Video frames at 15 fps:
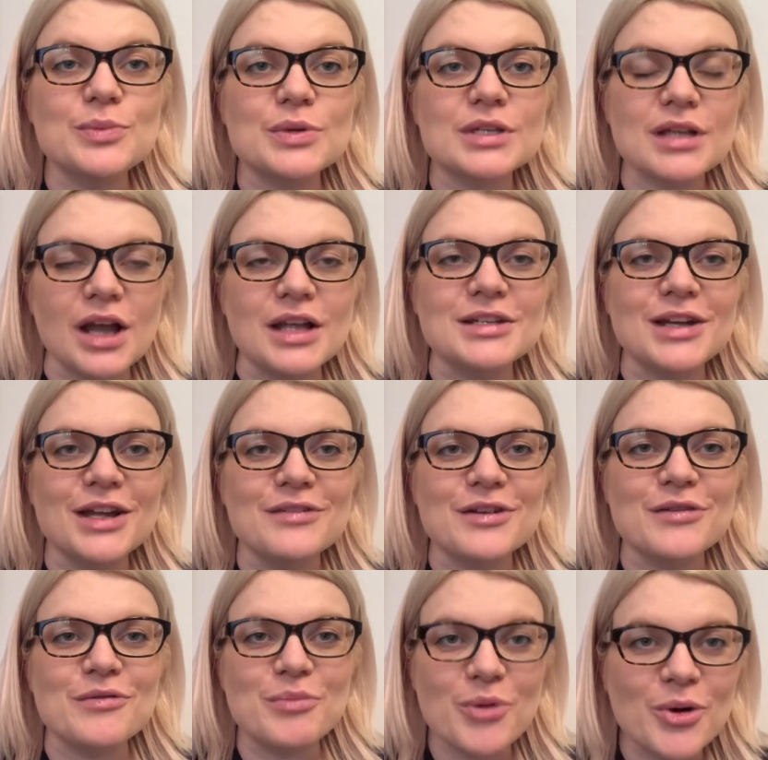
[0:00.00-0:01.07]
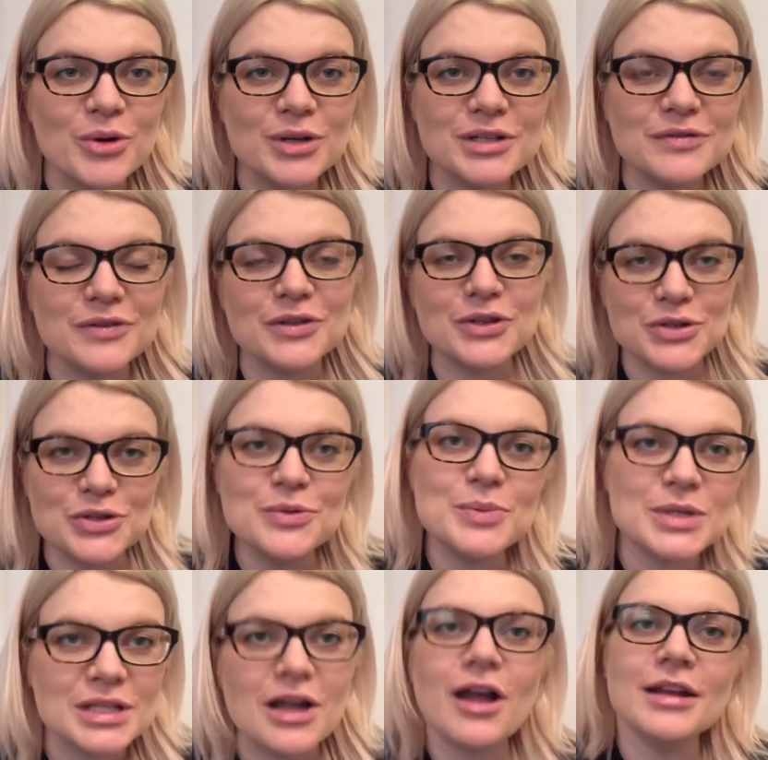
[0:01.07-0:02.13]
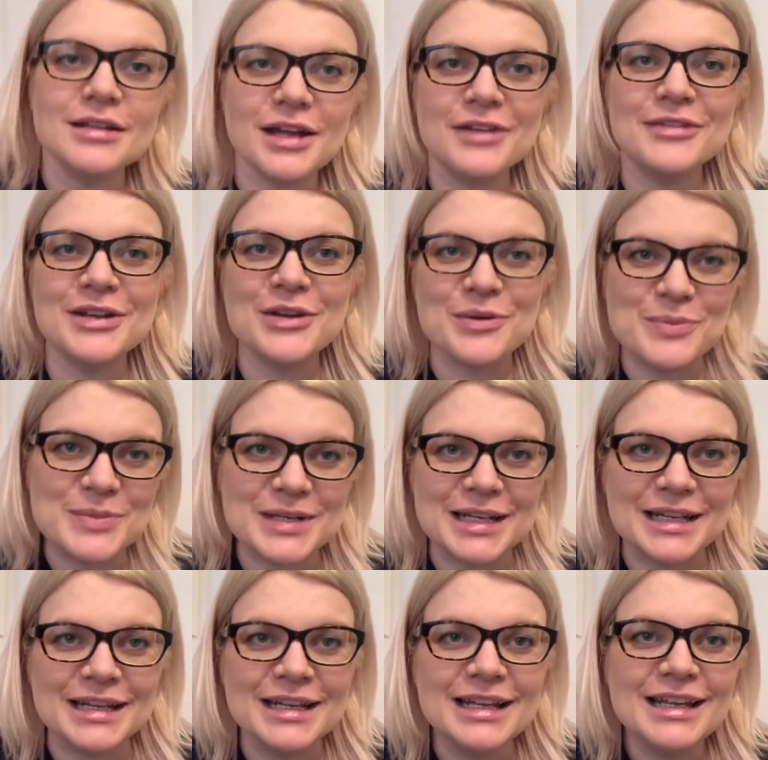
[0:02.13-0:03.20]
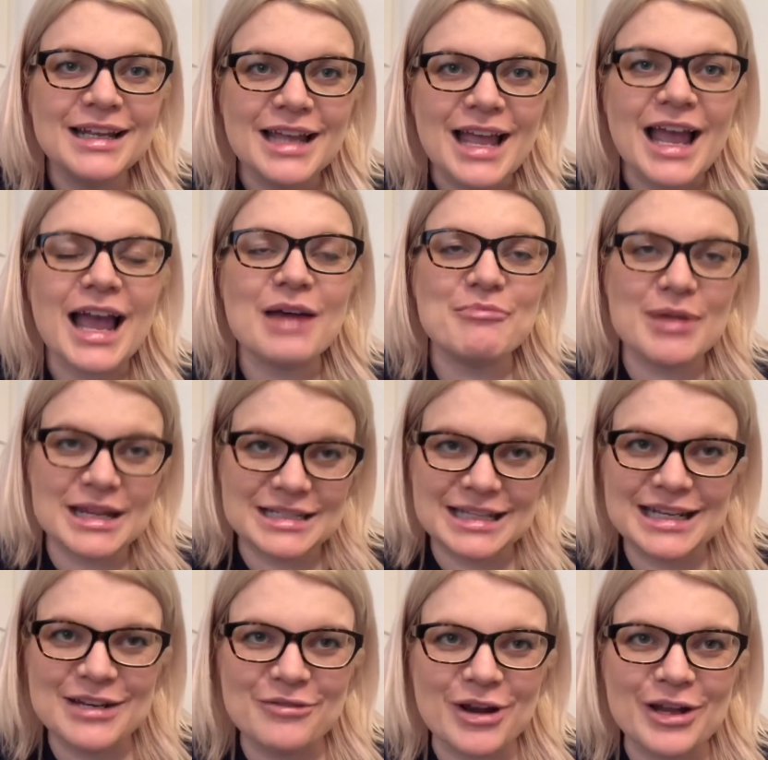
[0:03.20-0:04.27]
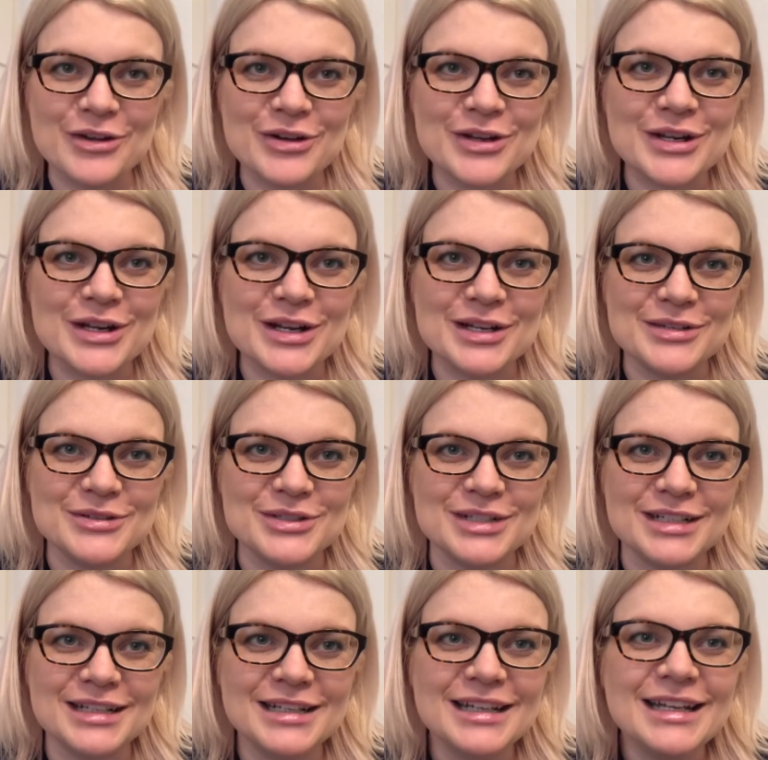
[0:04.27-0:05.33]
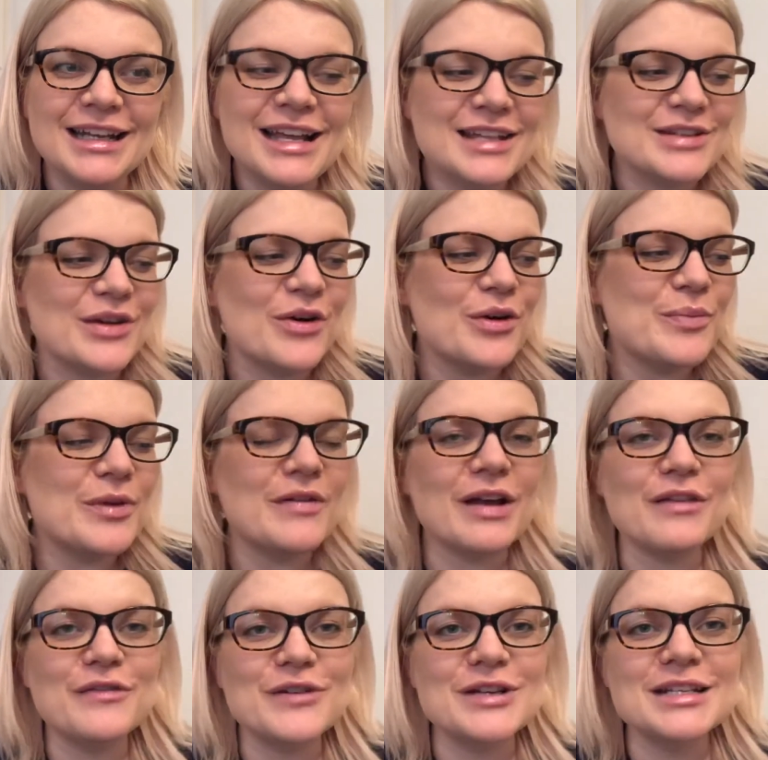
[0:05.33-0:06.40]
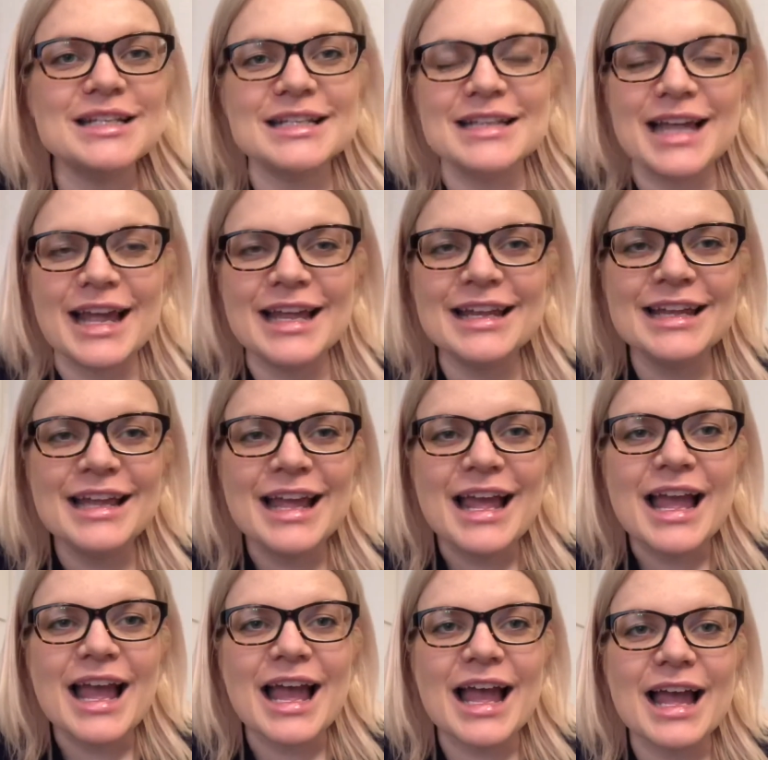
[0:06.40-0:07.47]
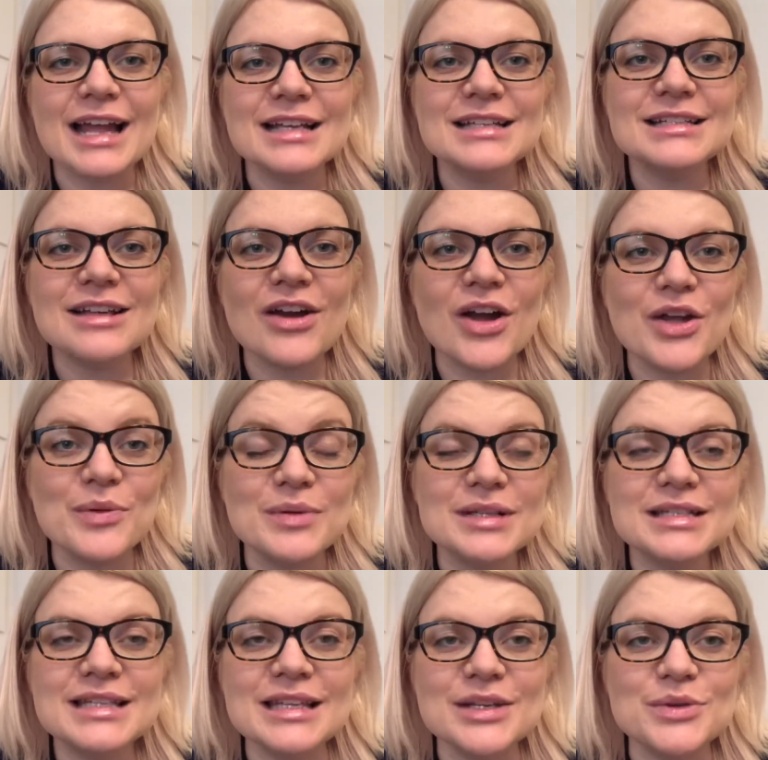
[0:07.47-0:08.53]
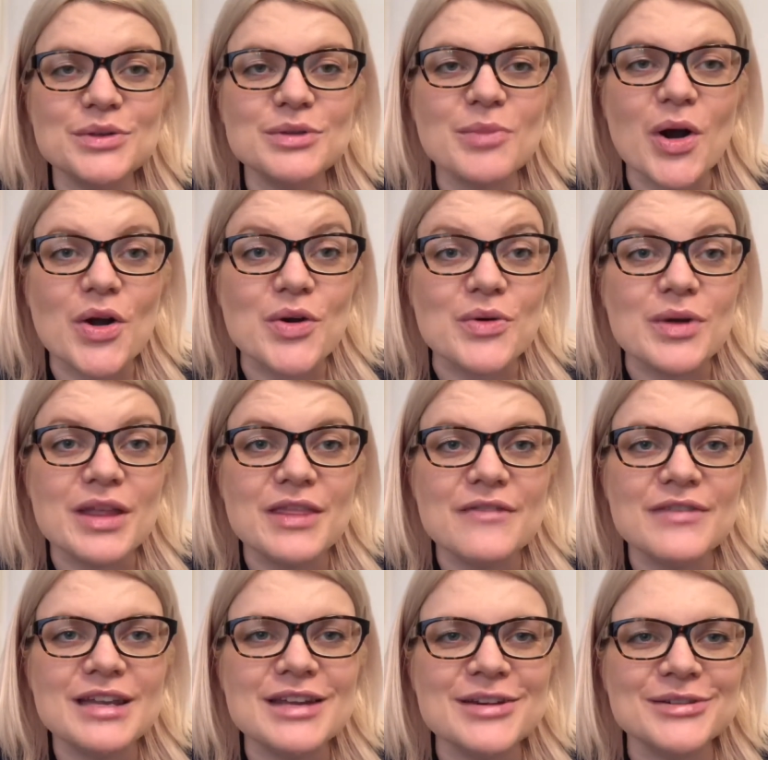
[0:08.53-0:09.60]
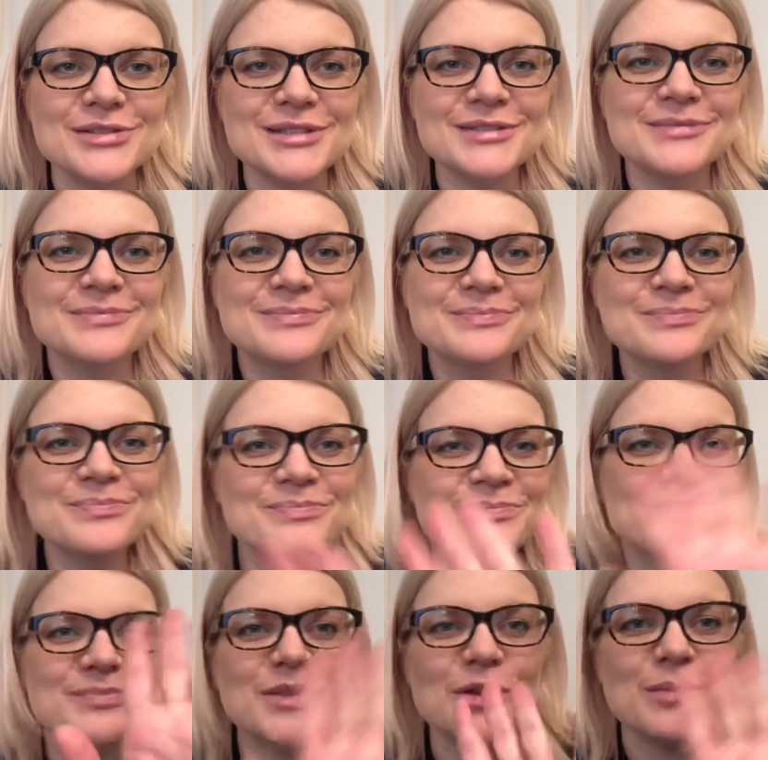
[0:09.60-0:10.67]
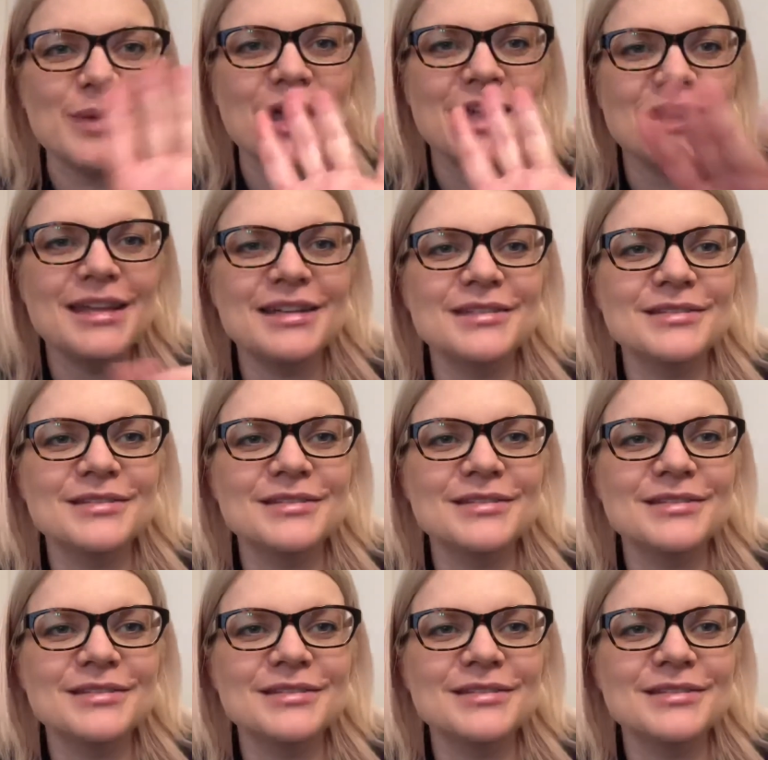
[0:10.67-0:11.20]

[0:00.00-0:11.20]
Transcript: skydiving report for the Super Skydiving Company and basically write your conclusion. So I hope you've had fun today, and I will see you tomorrow in the videos. Goodbye.